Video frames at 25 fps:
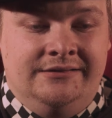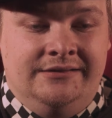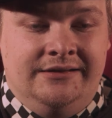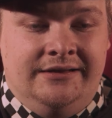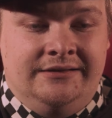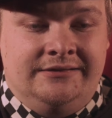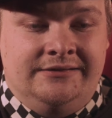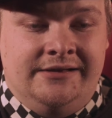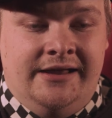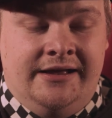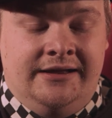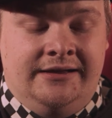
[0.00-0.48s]

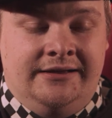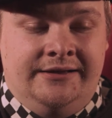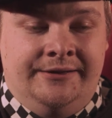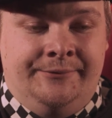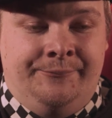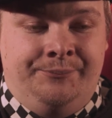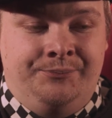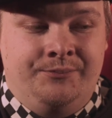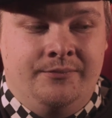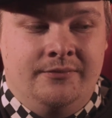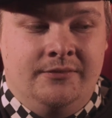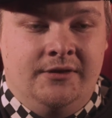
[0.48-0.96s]
it's
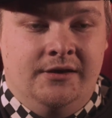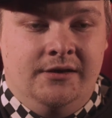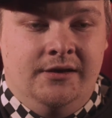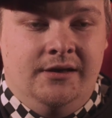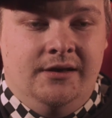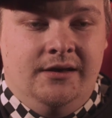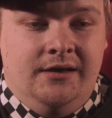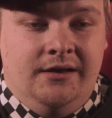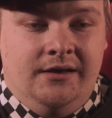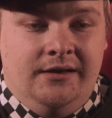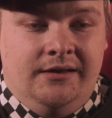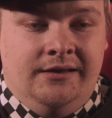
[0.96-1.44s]
like
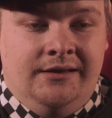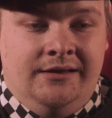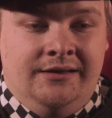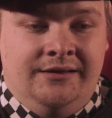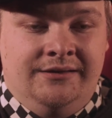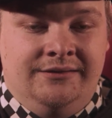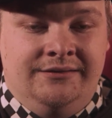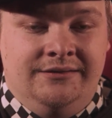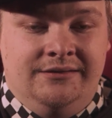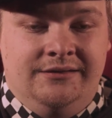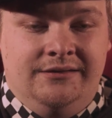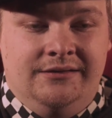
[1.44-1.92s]

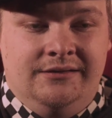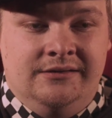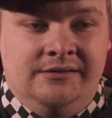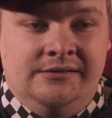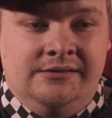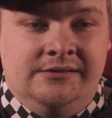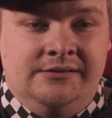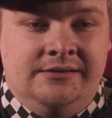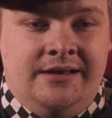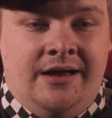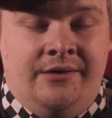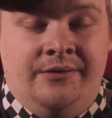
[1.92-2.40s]

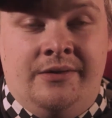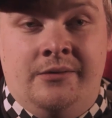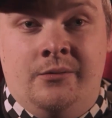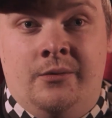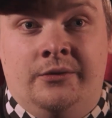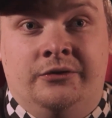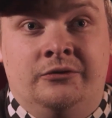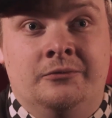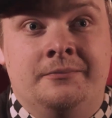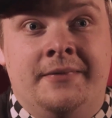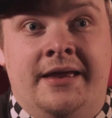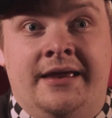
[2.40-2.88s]
now they
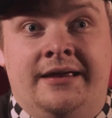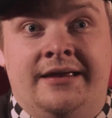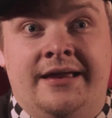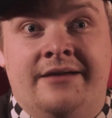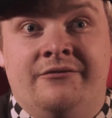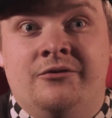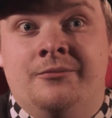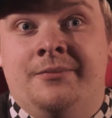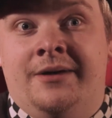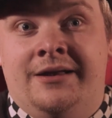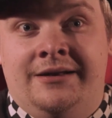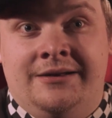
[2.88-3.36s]
want to make
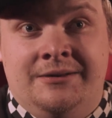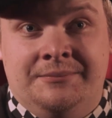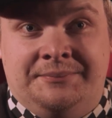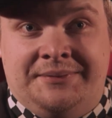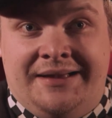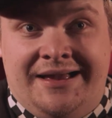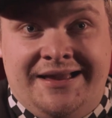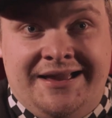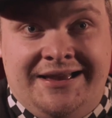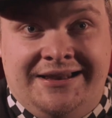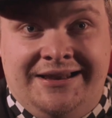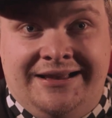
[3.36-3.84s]
everybody in
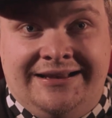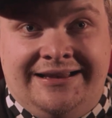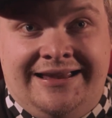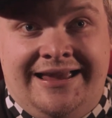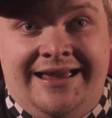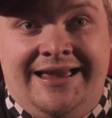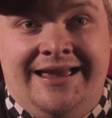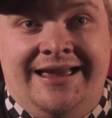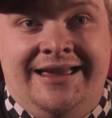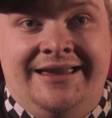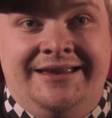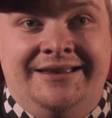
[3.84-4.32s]
Pajala
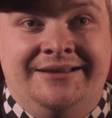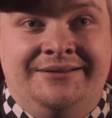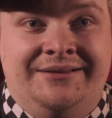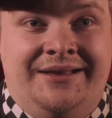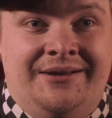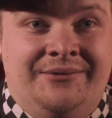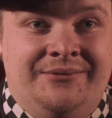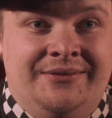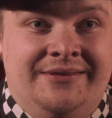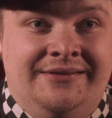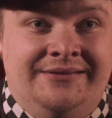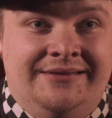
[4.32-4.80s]
gay,
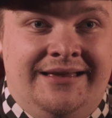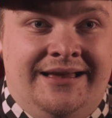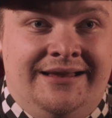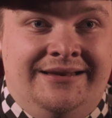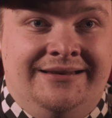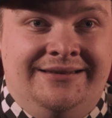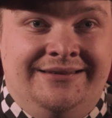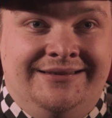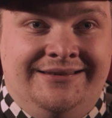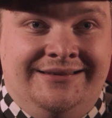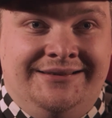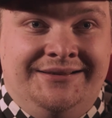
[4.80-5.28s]
and
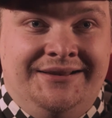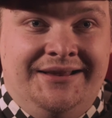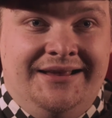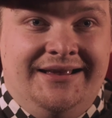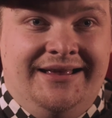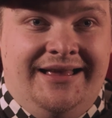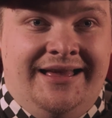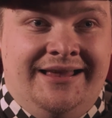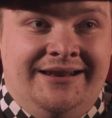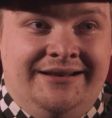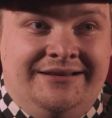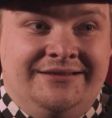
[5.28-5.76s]

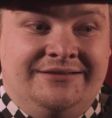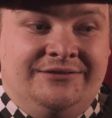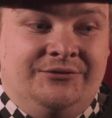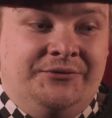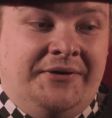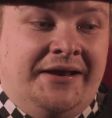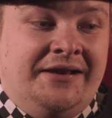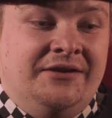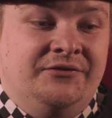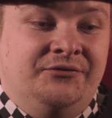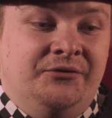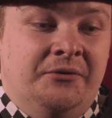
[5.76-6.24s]
it's
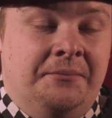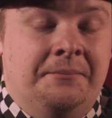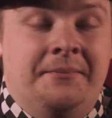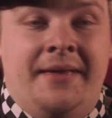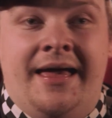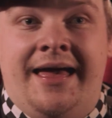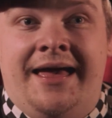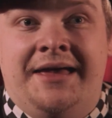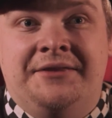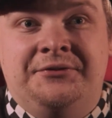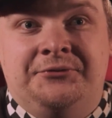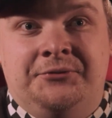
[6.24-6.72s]
strange for a
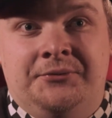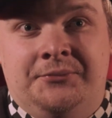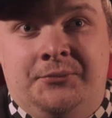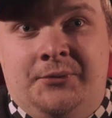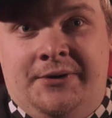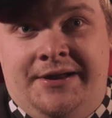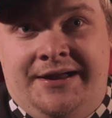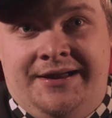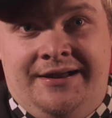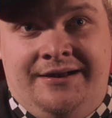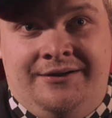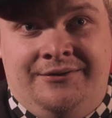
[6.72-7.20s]
man to
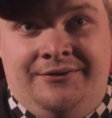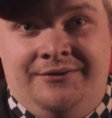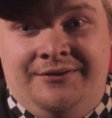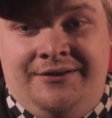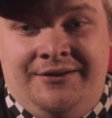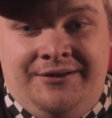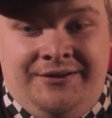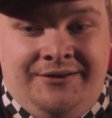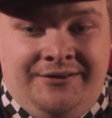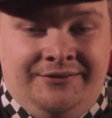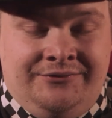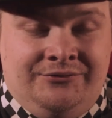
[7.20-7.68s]

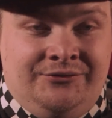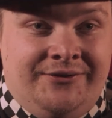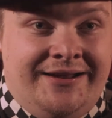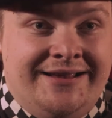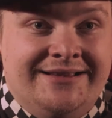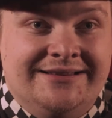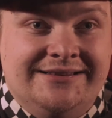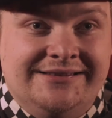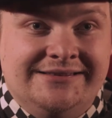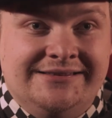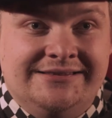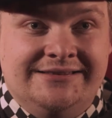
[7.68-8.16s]
wear a
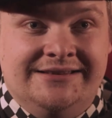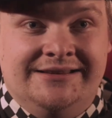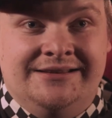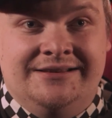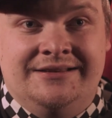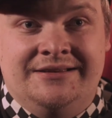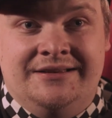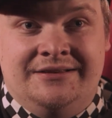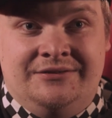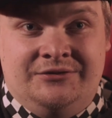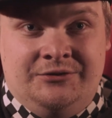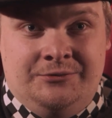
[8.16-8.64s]
dress.
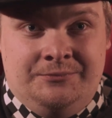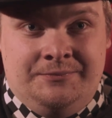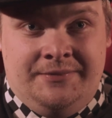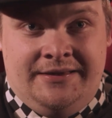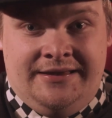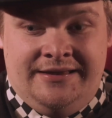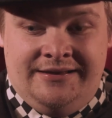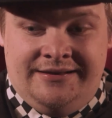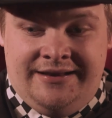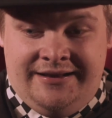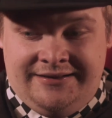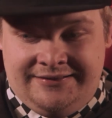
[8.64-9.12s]
It should
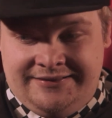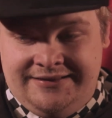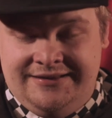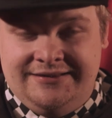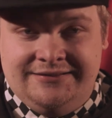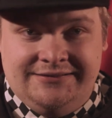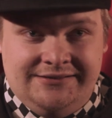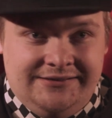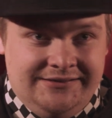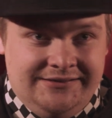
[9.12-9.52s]
be like this